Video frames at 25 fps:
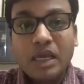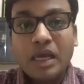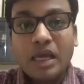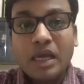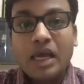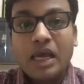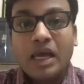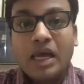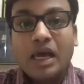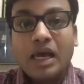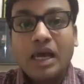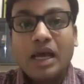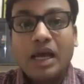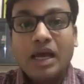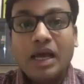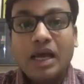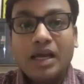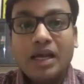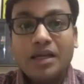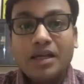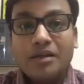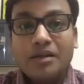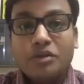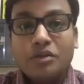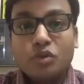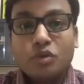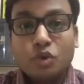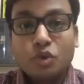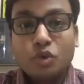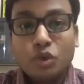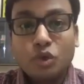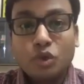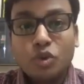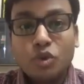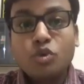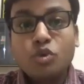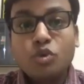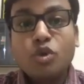And so those
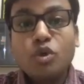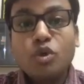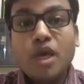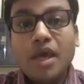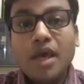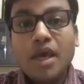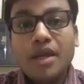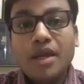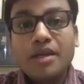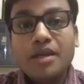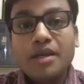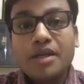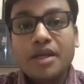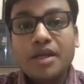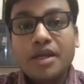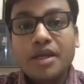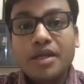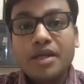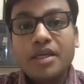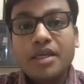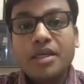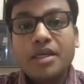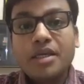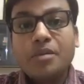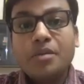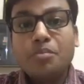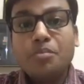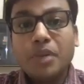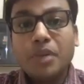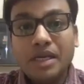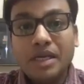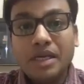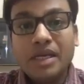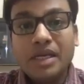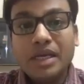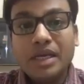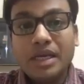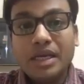who can really
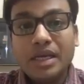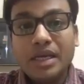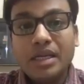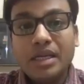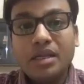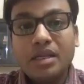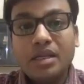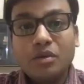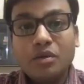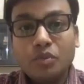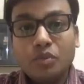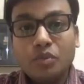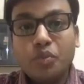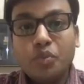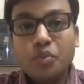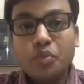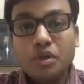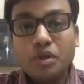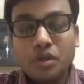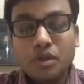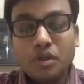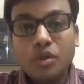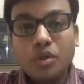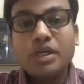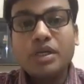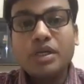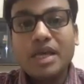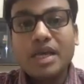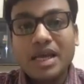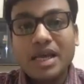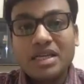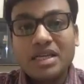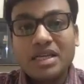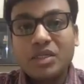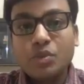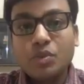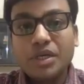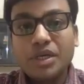maintain good
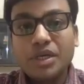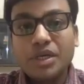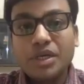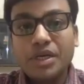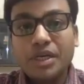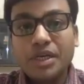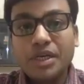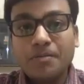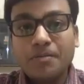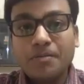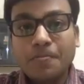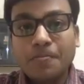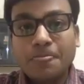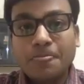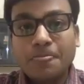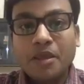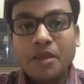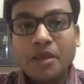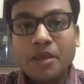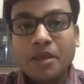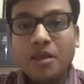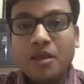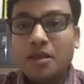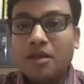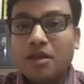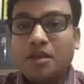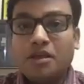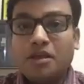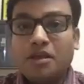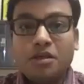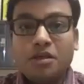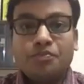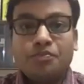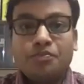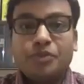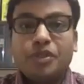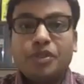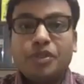cash liquidity
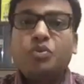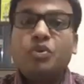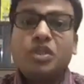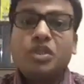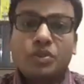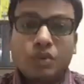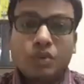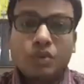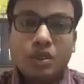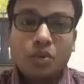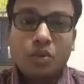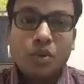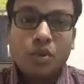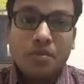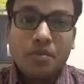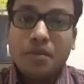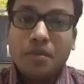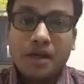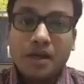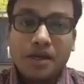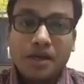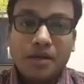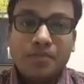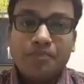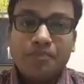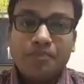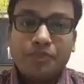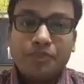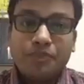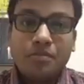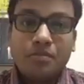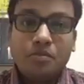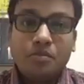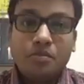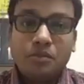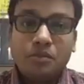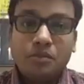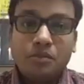in whichever the way by
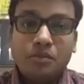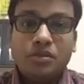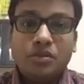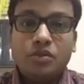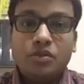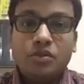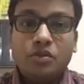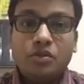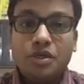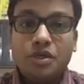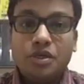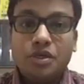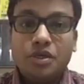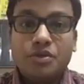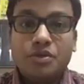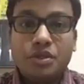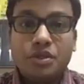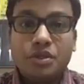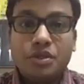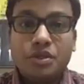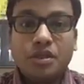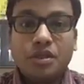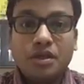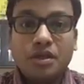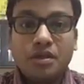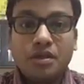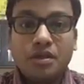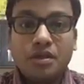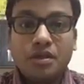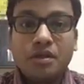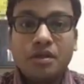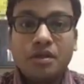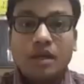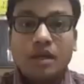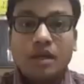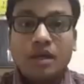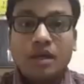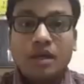reducing
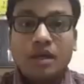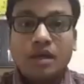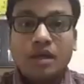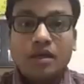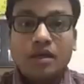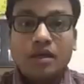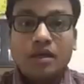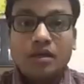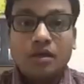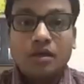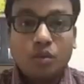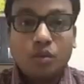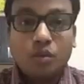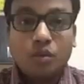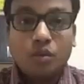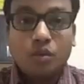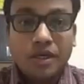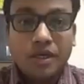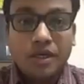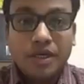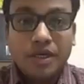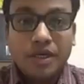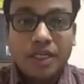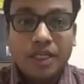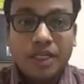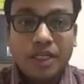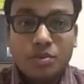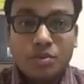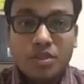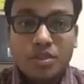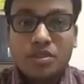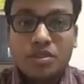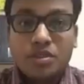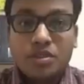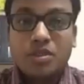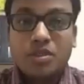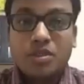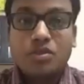their unwanted
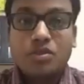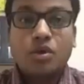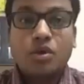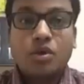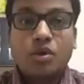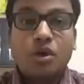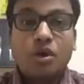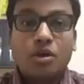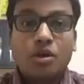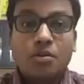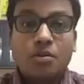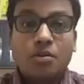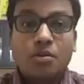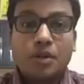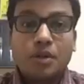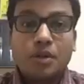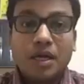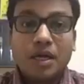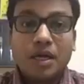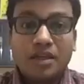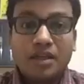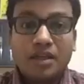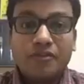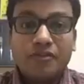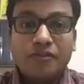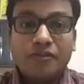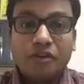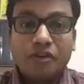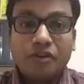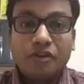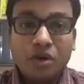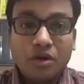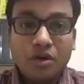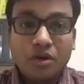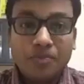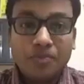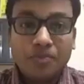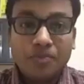expenses or planning
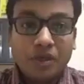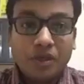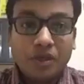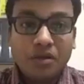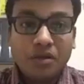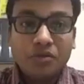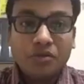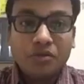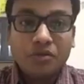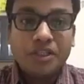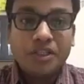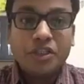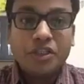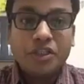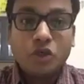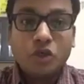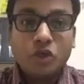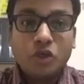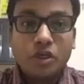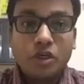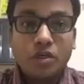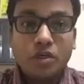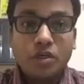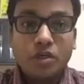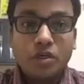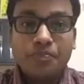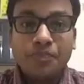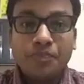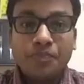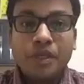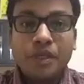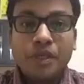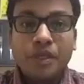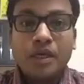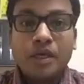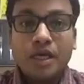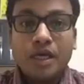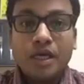for very short-term
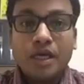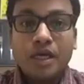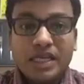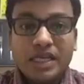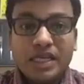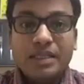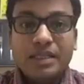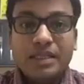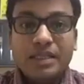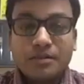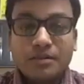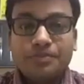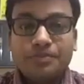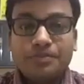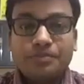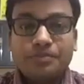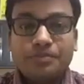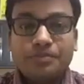needs.